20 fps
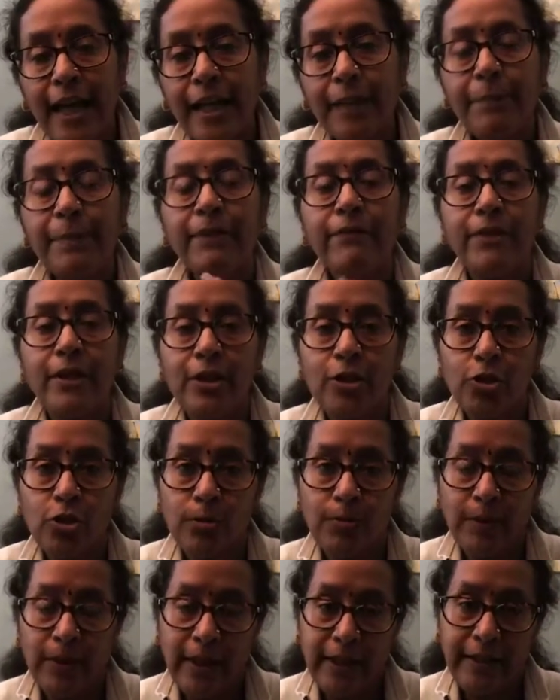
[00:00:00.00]
be very
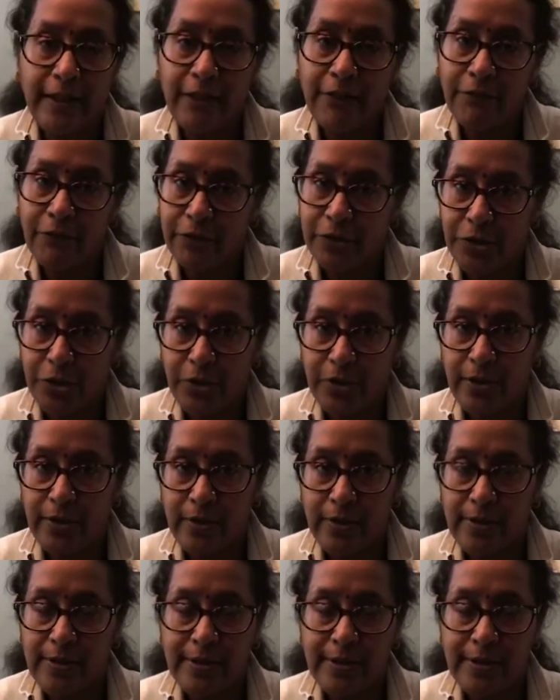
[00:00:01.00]
stimulating for the children.